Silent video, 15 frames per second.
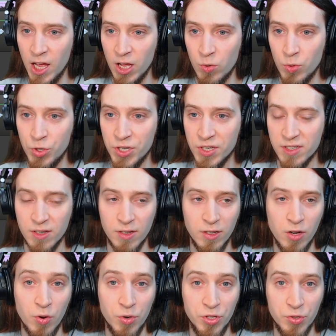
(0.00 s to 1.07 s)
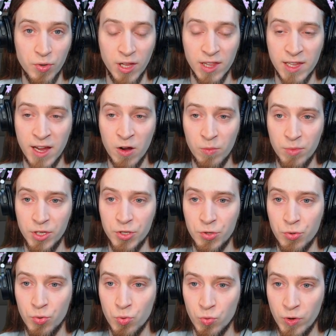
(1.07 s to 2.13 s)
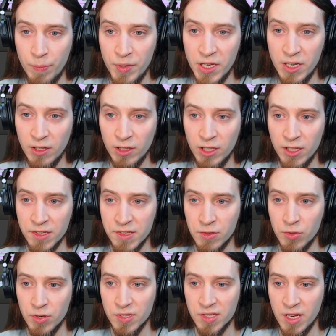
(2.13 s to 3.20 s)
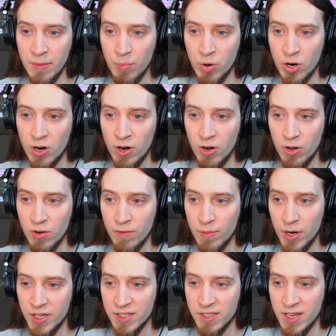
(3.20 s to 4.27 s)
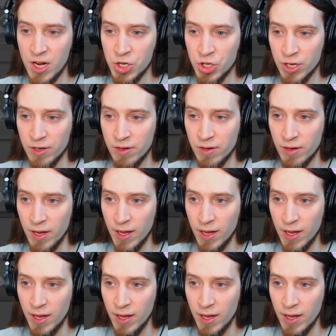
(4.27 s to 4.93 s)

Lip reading: which is going to allow me to repeatedly listen to the same part of my session